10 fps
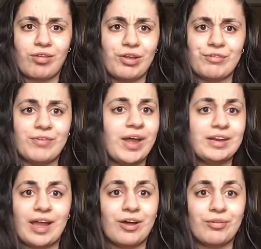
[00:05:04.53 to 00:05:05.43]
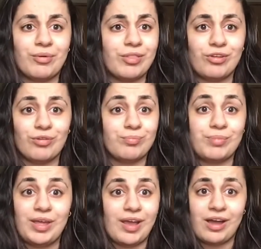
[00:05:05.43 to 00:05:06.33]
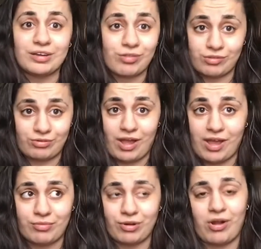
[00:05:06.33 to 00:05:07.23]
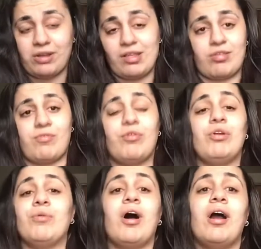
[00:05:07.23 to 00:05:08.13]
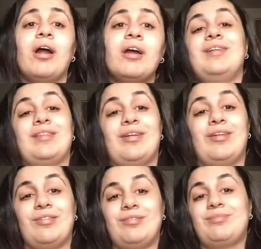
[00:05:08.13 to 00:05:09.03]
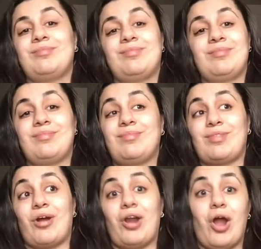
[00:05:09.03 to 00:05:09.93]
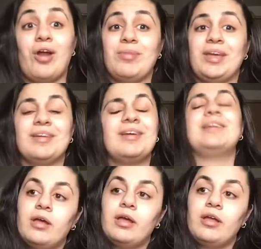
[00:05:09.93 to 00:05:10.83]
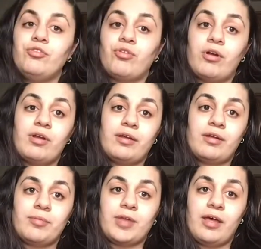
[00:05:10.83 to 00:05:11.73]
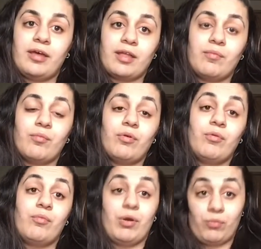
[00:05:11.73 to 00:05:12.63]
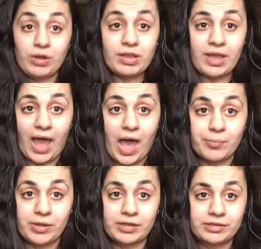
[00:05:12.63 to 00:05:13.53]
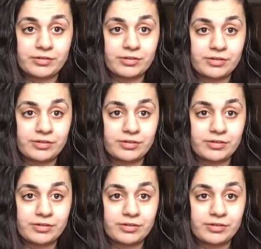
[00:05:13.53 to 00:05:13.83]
they're gonna find out whether you're being honest or not, regardless of who you are. They're an army. Jordyn ended up telling them what really happened,